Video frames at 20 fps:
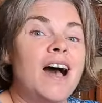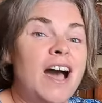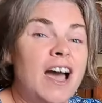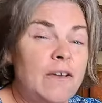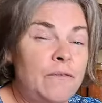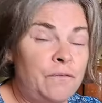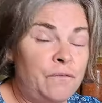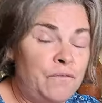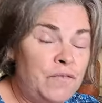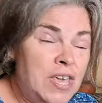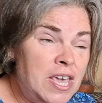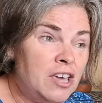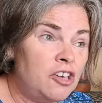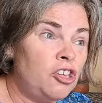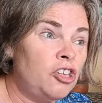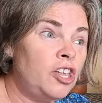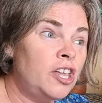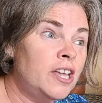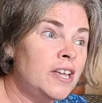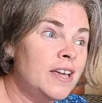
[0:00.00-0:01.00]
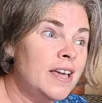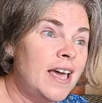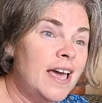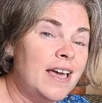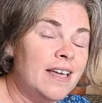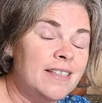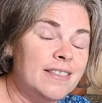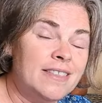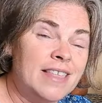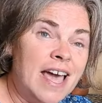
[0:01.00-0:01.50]
I feel
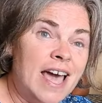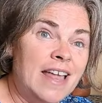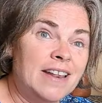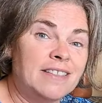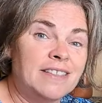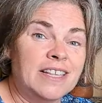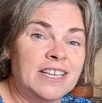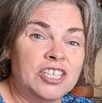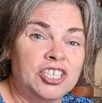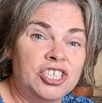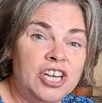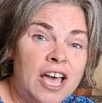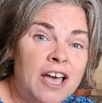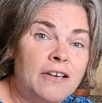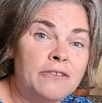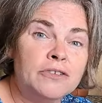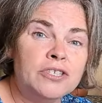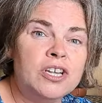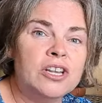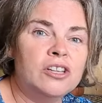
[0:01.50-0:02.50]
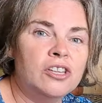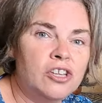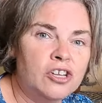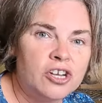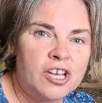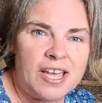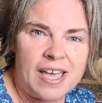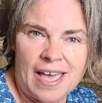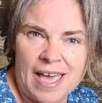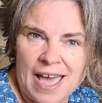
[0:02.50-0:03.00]
that the shelves
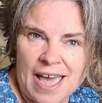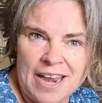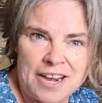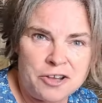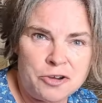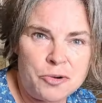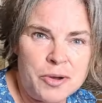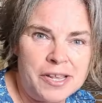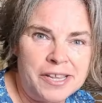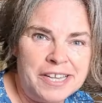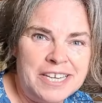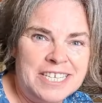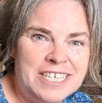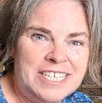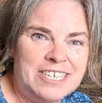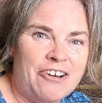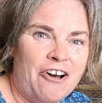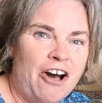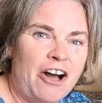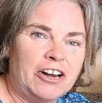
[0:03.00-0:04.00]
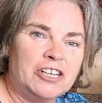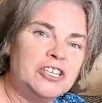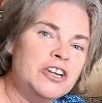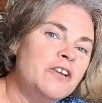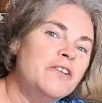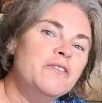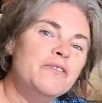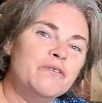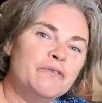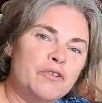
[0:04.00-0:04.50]
look adequately stocked
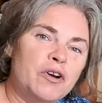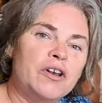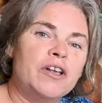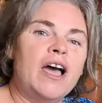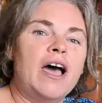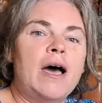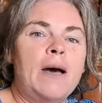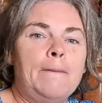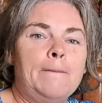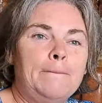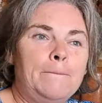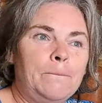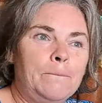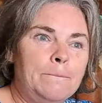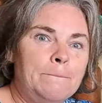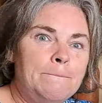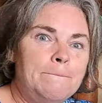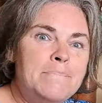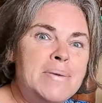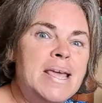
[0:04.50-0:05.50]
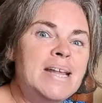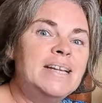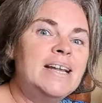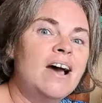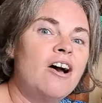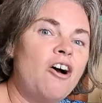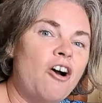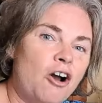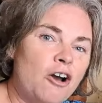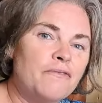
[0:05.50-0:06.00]
for a
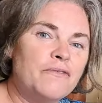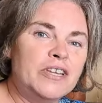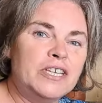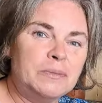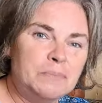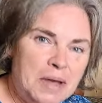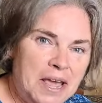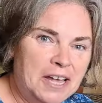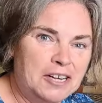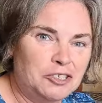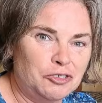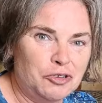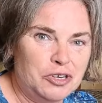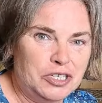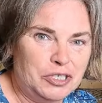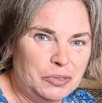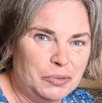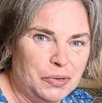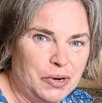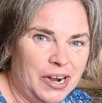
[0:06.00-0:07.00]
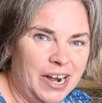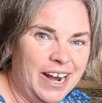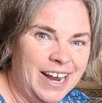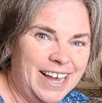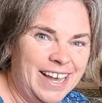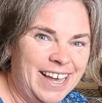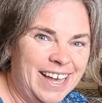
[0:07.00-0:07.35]
mid-harvest pantry tour.